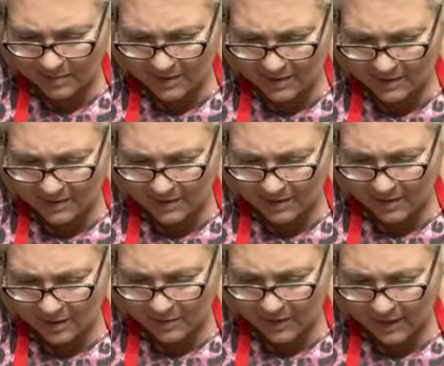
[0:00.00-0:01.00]
I missed it.
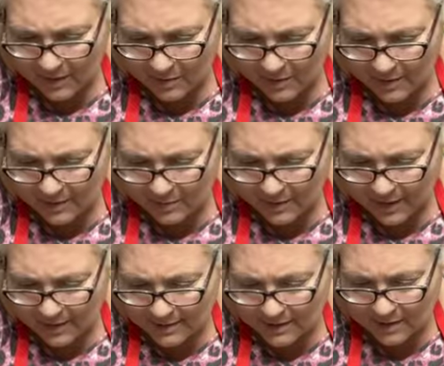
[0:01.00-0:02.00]
I painted with the
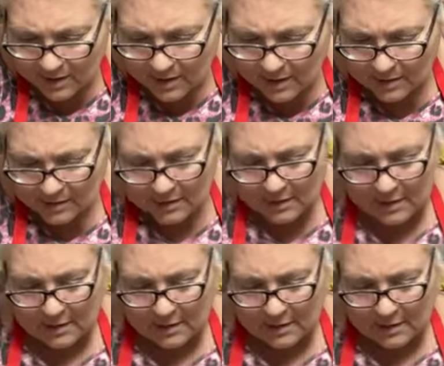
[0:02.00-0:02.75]
plastic on it.